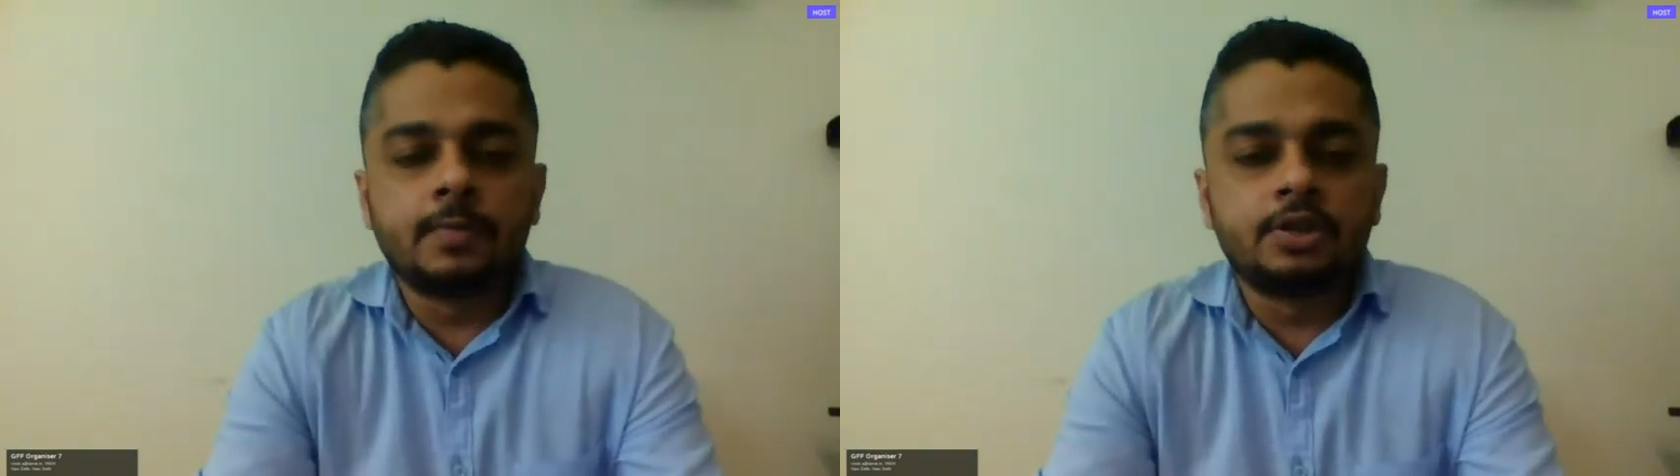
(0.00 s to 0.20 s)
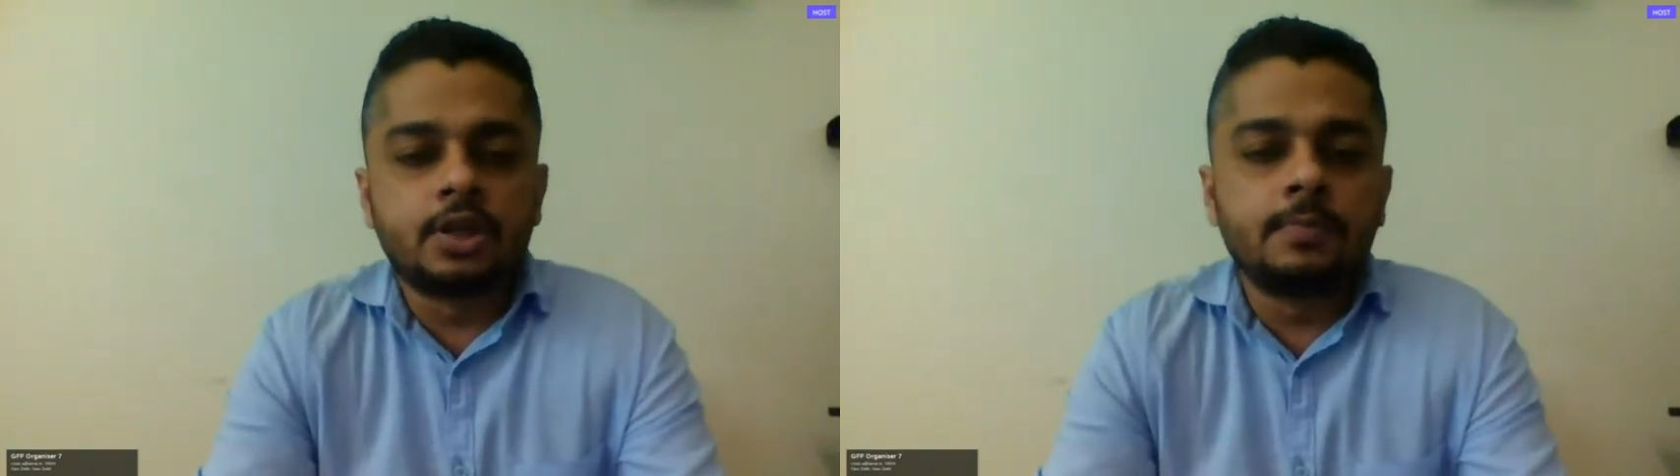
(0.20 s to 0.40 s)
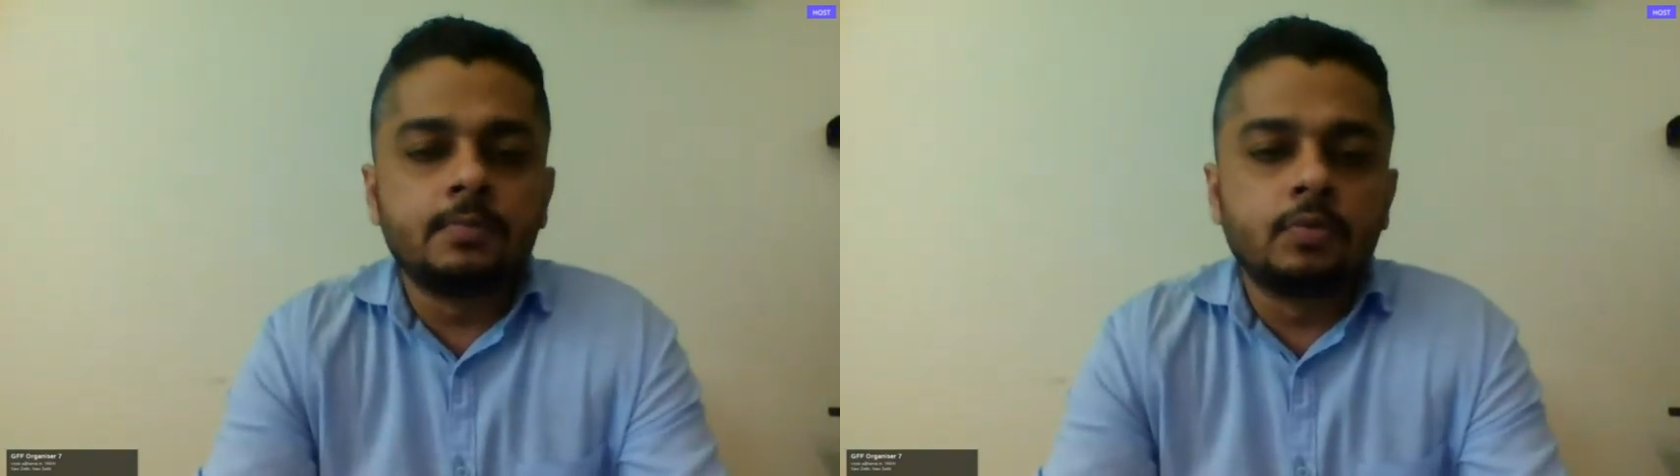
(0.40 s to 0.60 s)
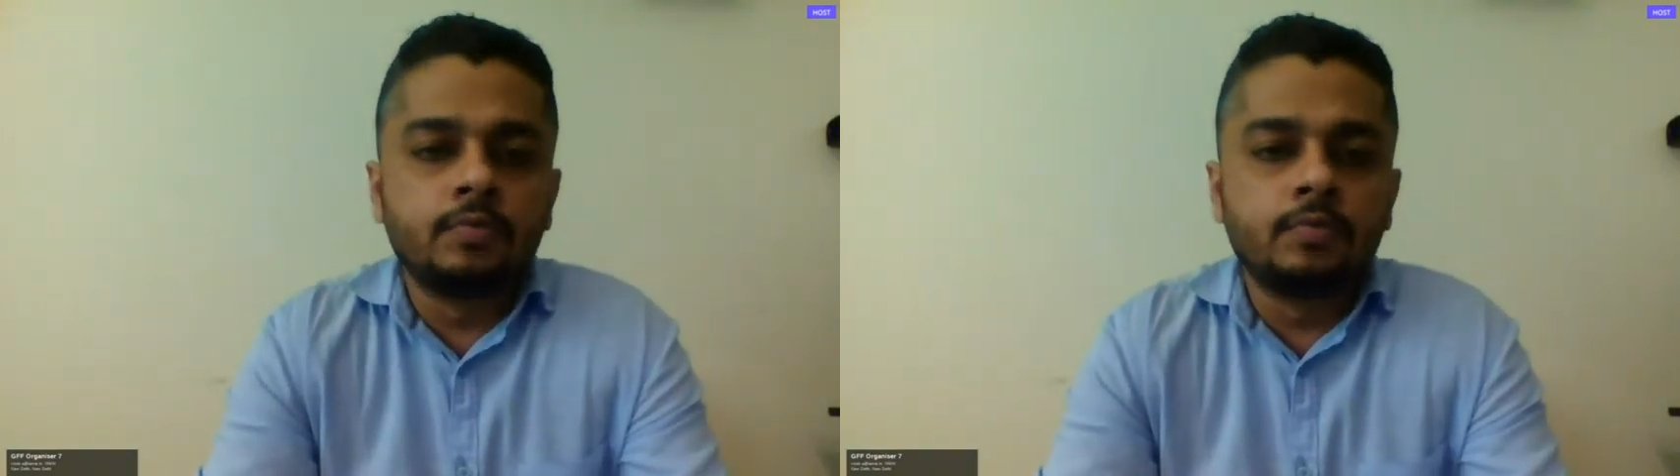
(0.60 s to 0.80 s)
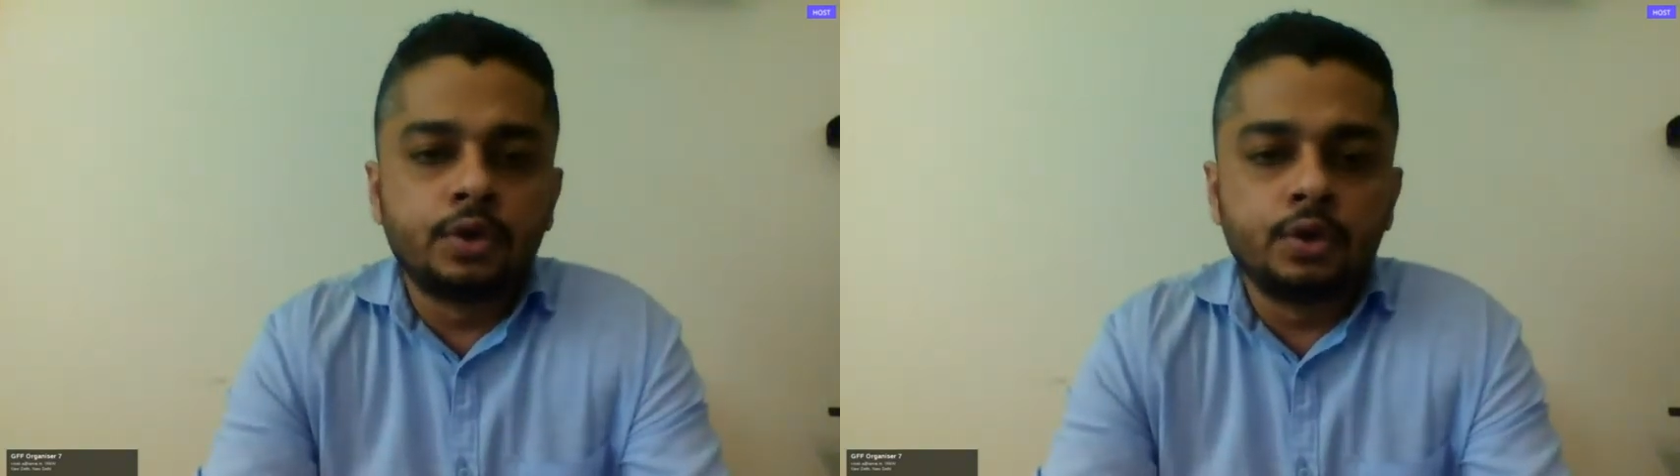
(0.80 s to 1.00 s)
much time,
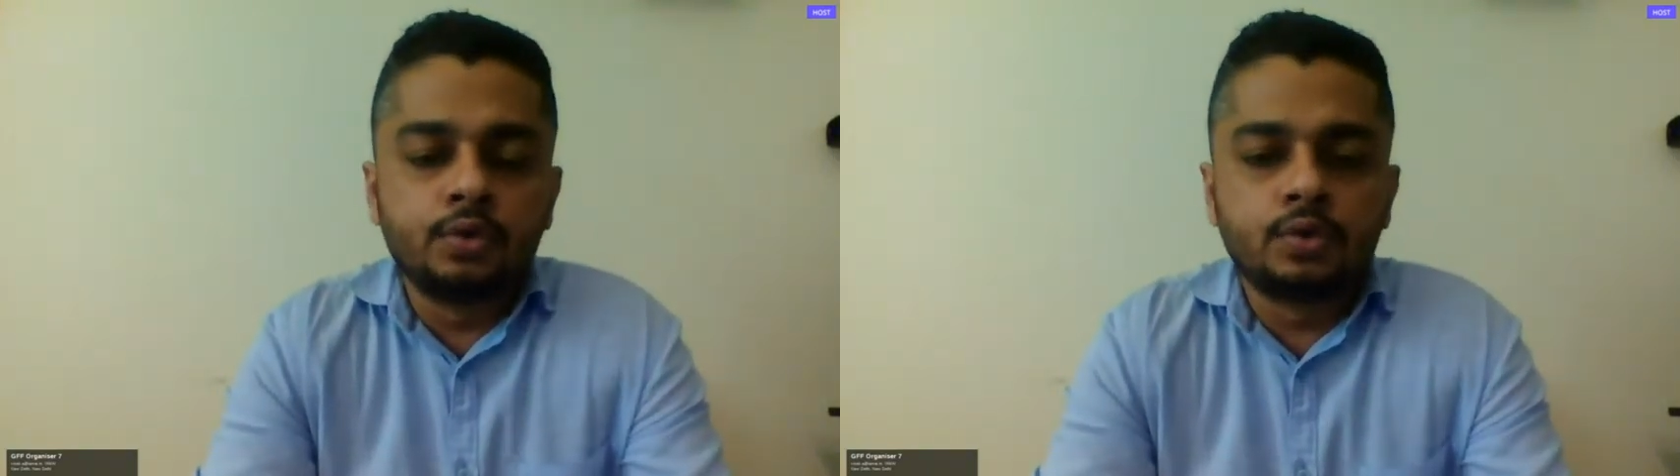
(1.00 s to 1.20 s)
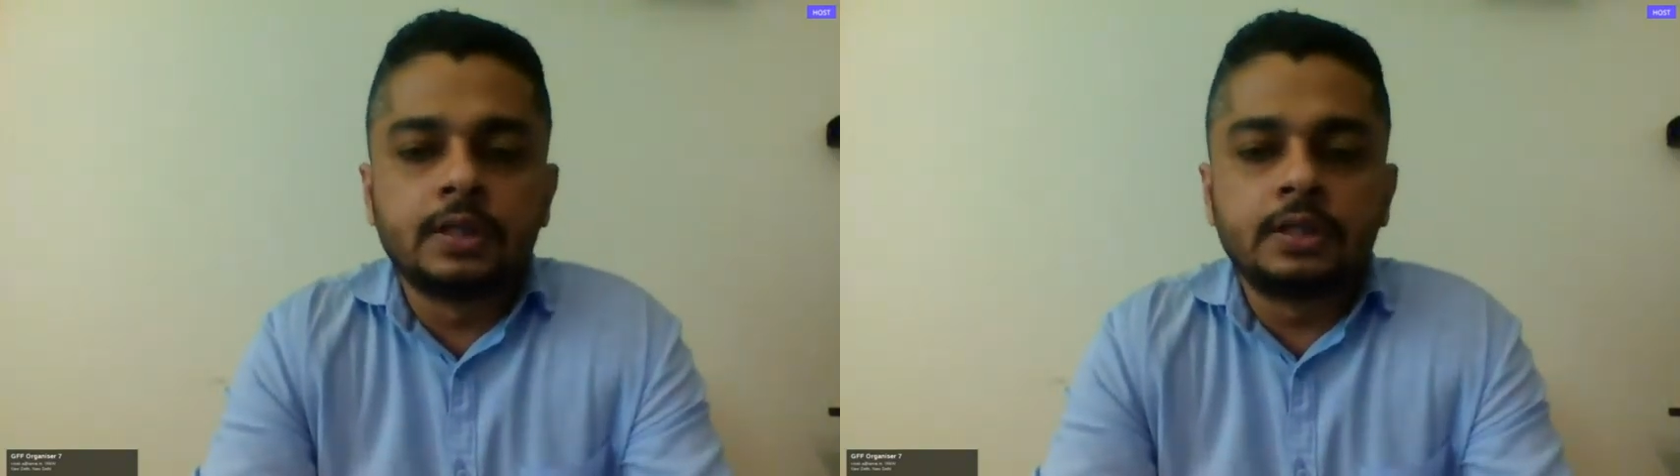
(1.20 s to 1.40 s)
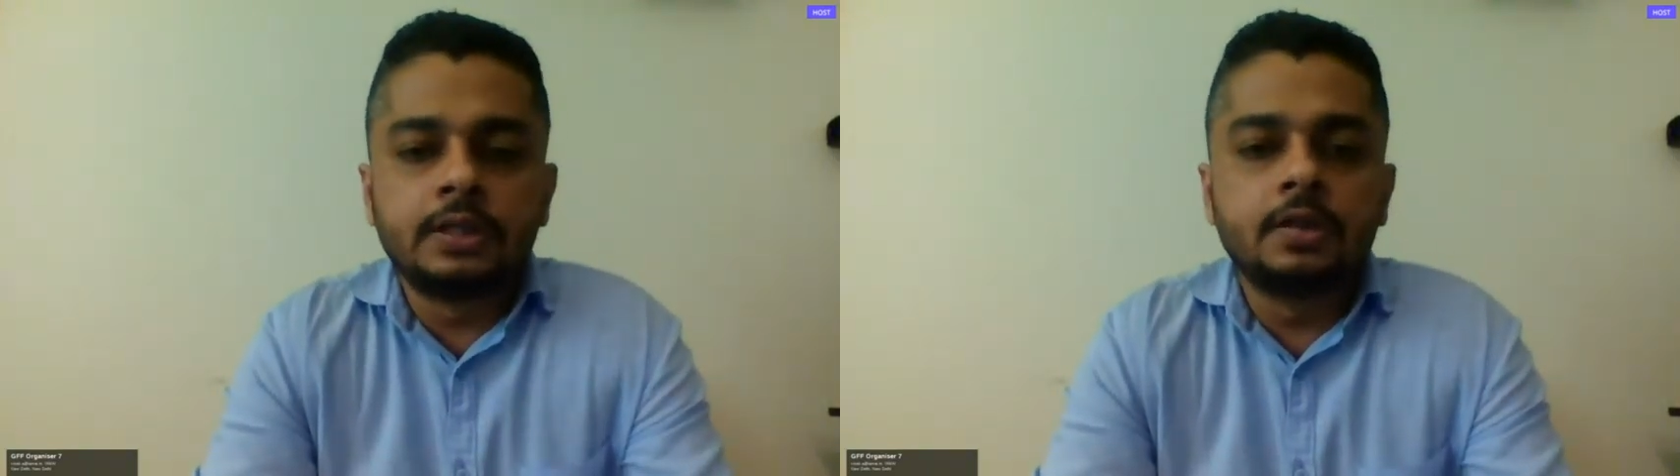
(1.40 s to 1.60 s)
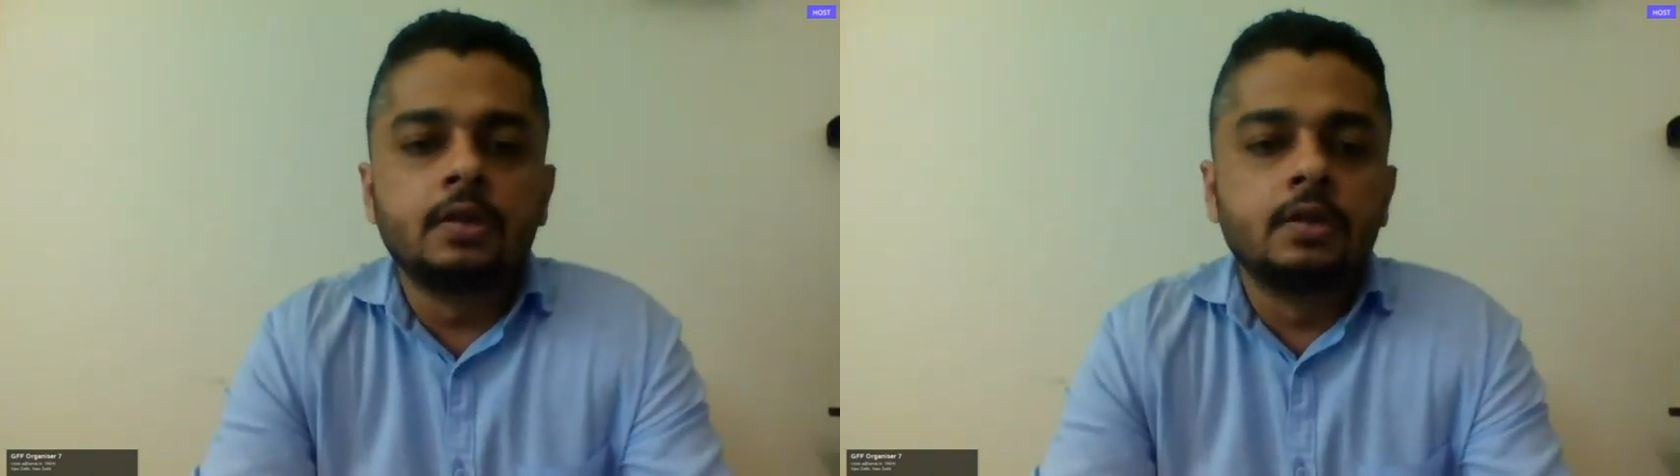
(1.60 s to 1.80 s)
over to you, Swati,